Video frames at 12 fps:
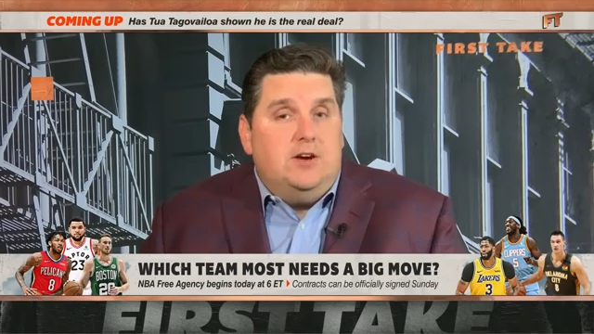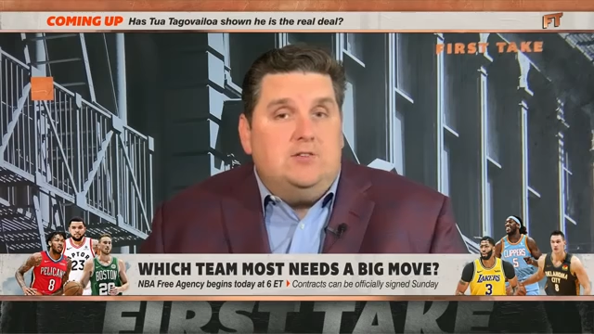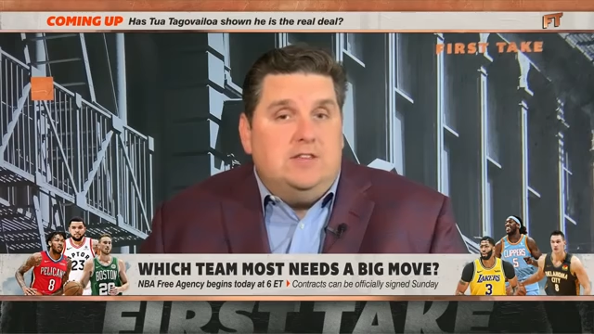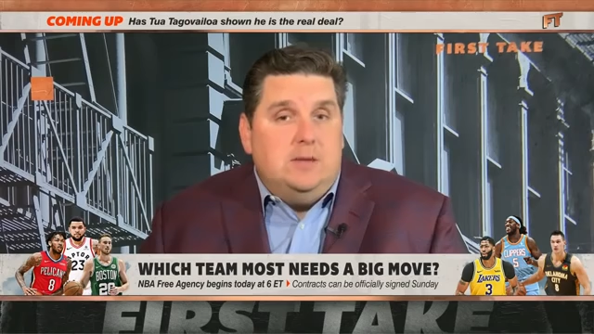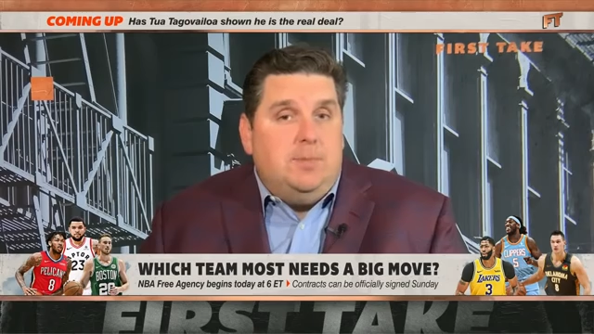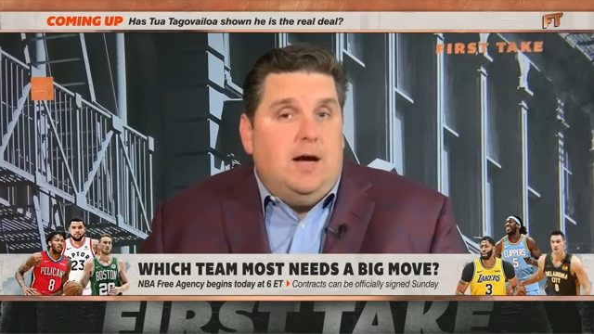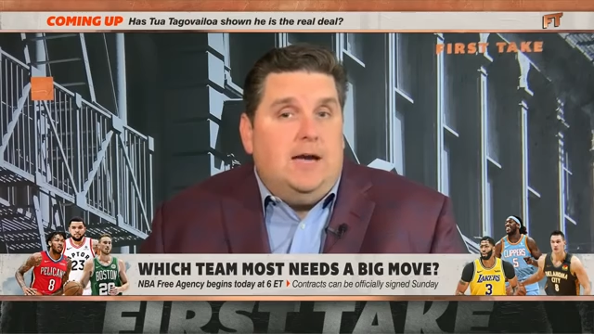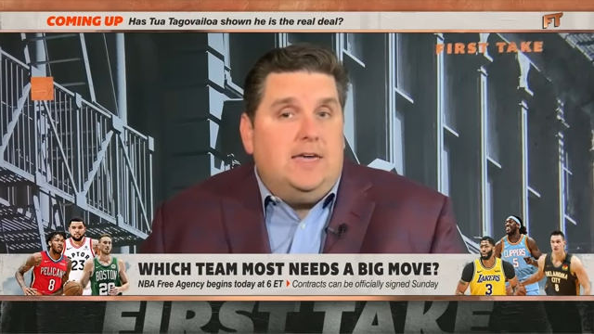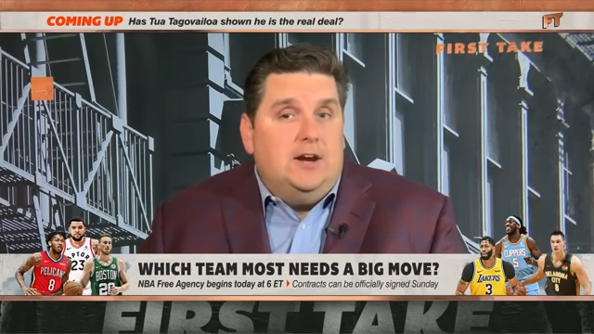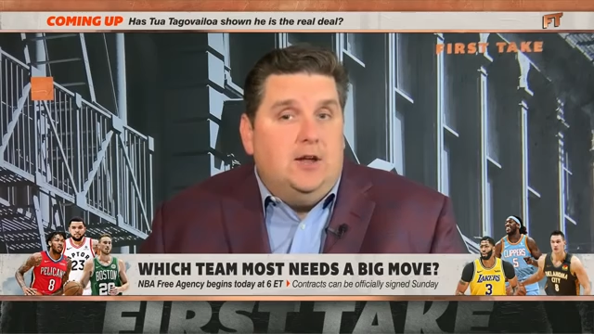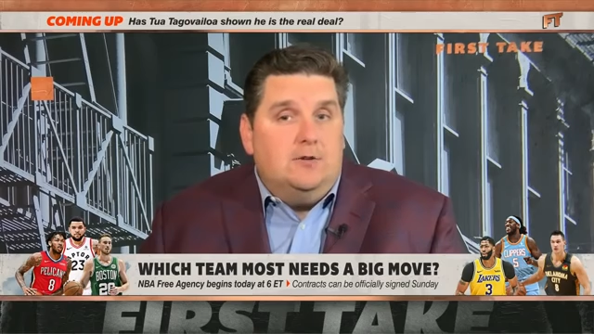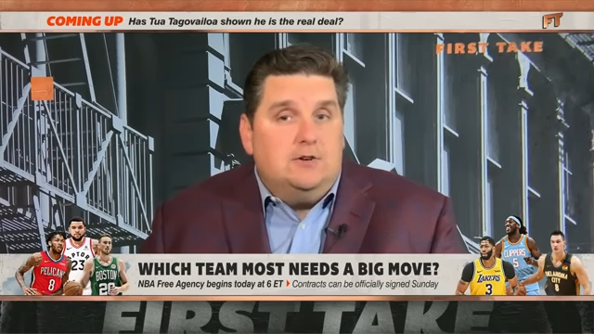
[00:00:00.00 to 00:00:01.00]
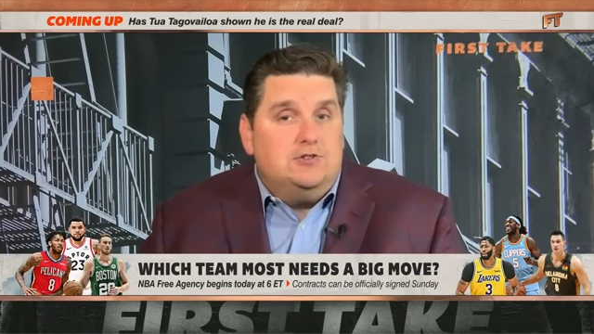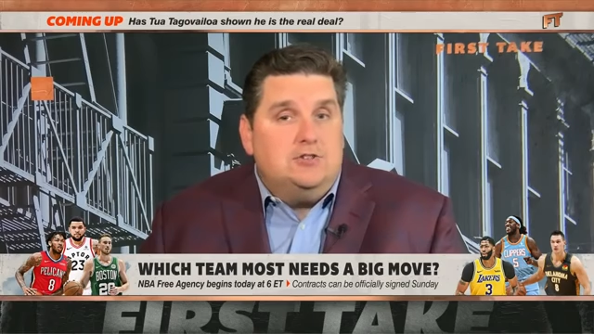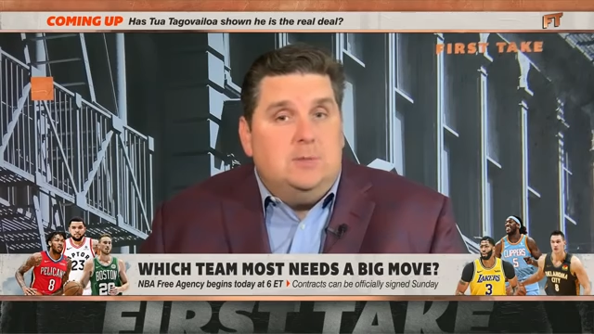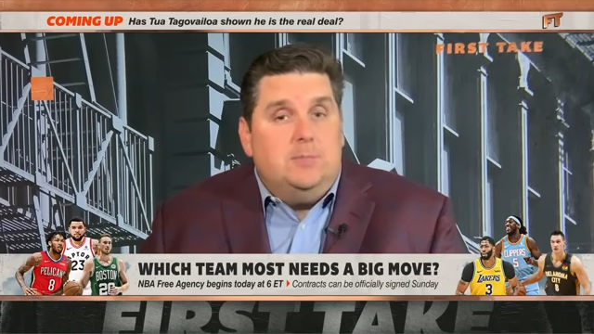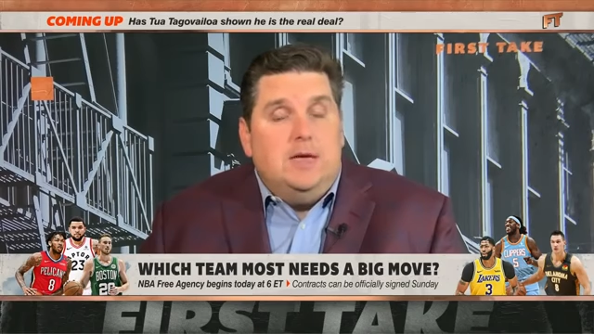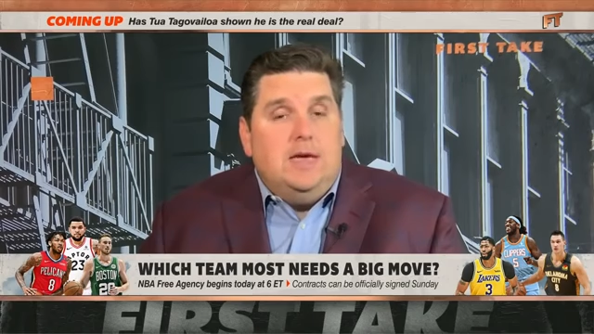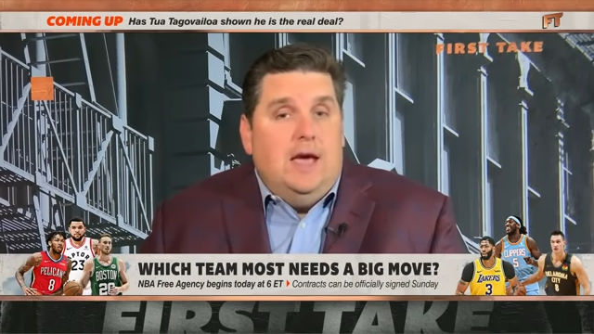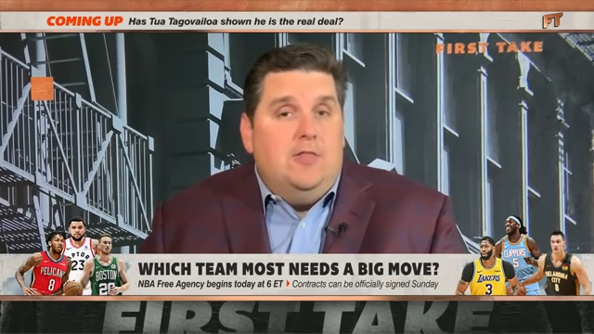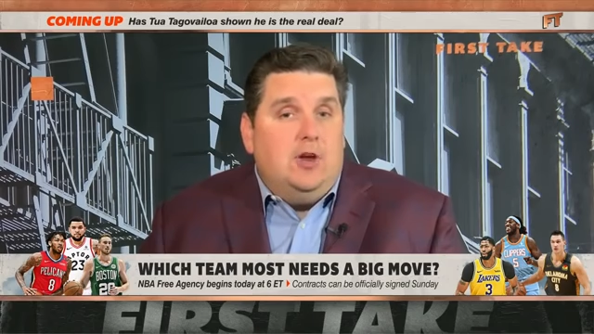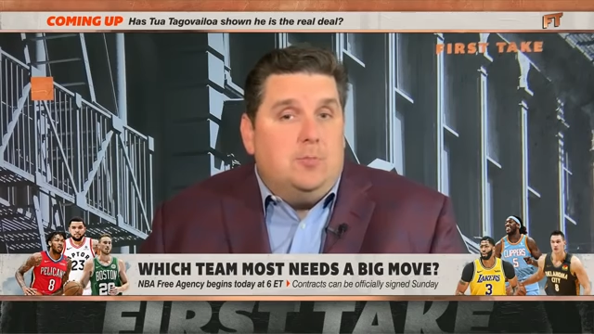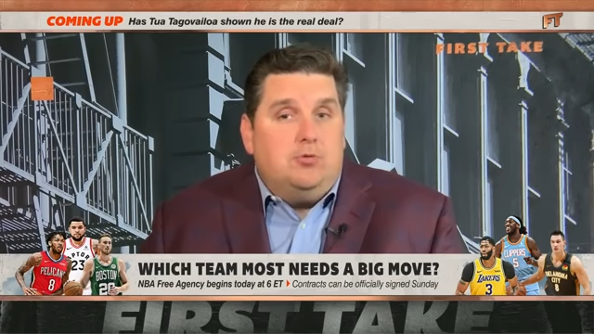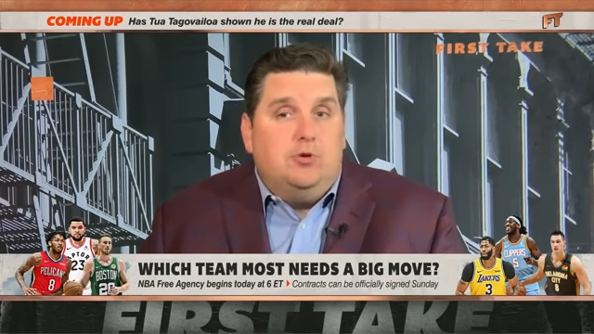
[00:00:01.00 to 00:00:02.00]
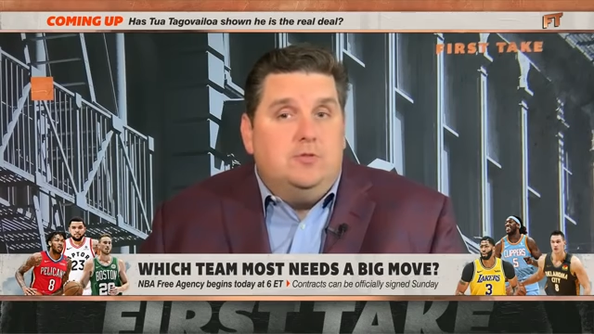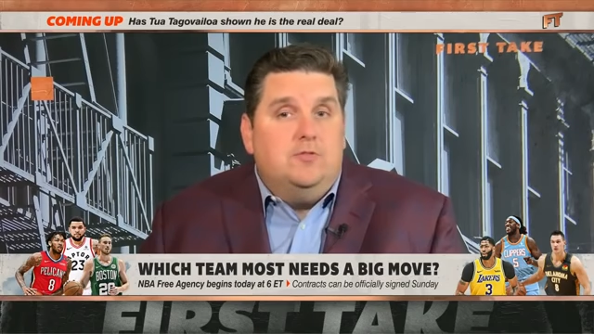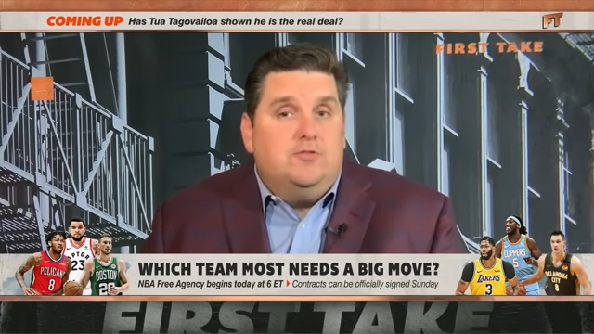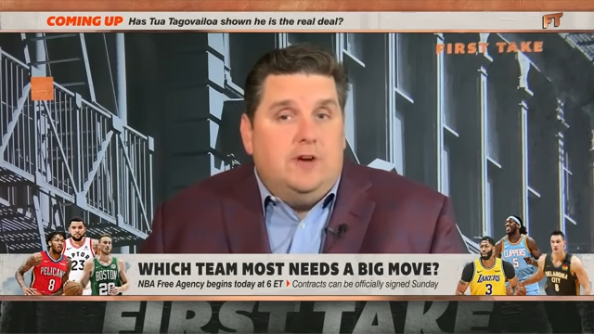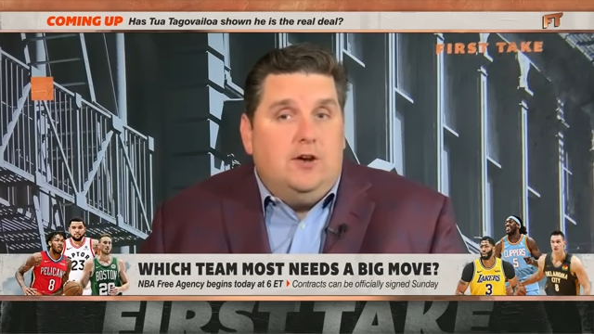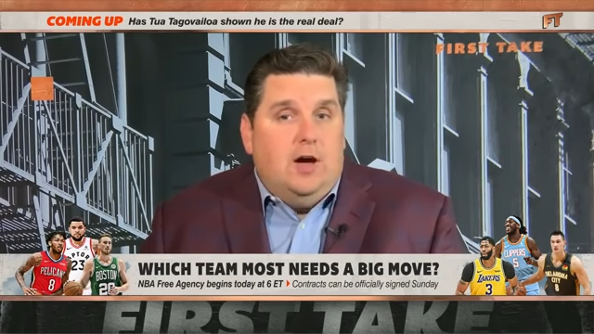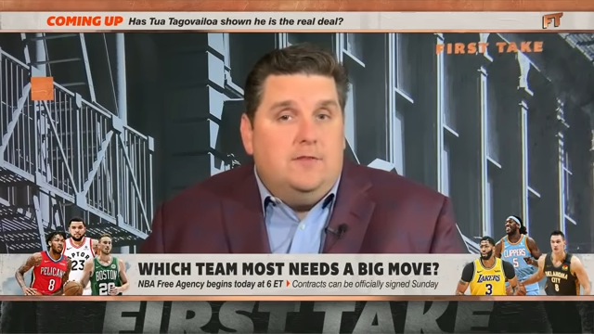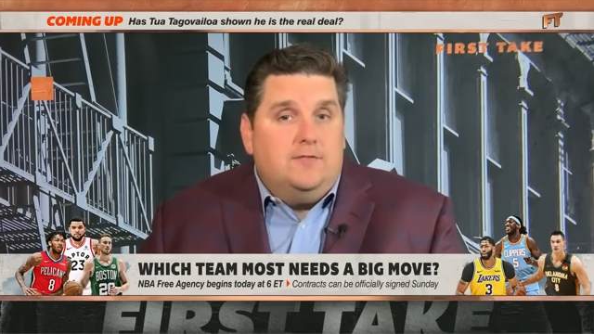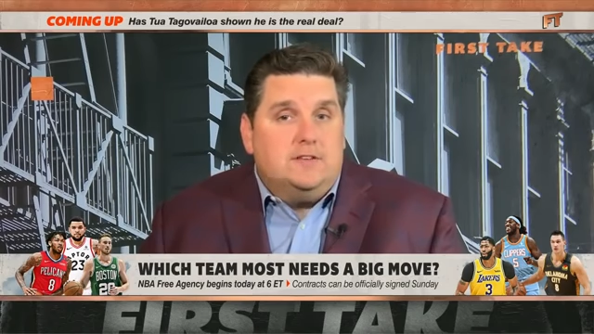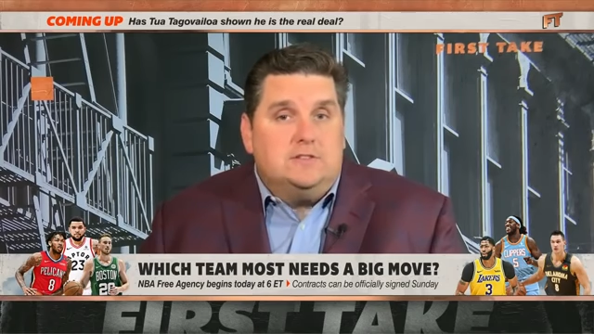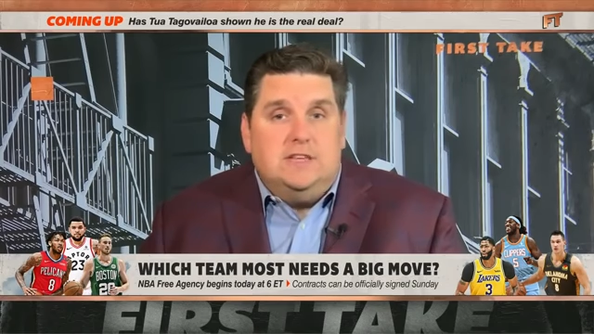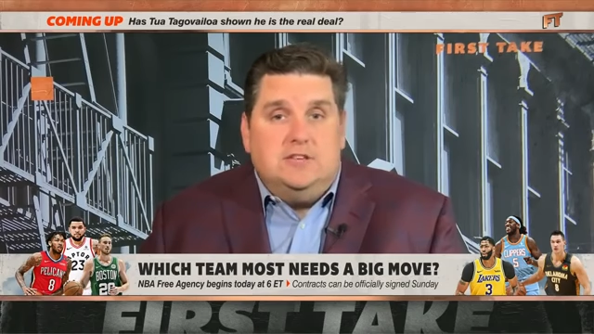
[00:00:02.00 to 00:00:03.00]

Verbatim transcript: of their deep pocketed ownership and their prudent front office.